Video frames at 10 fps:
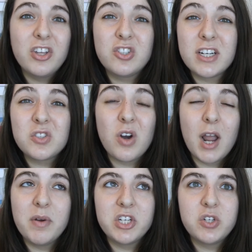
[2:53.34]
The drugstore
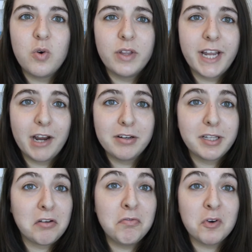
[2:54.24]
I went to only
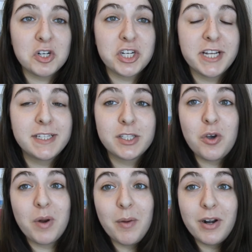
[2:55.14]
carried like 4 shades,
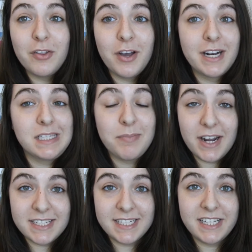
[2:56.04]
so when I went online I was
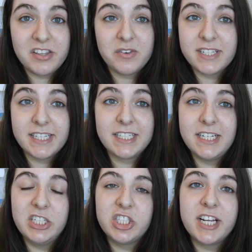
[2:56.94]
surprised to see that there were
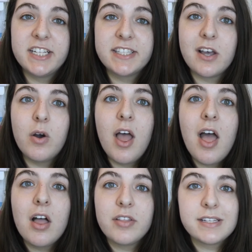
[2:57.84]
16 shades, so
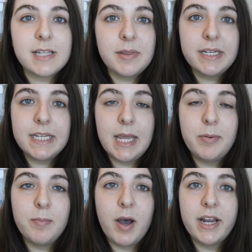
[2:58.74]
that's something to
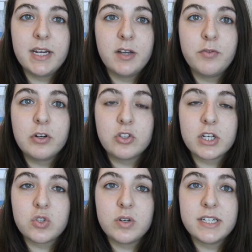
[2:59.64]
keep in mind. If your
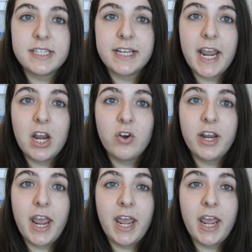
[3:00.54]
drugstore doesn't carry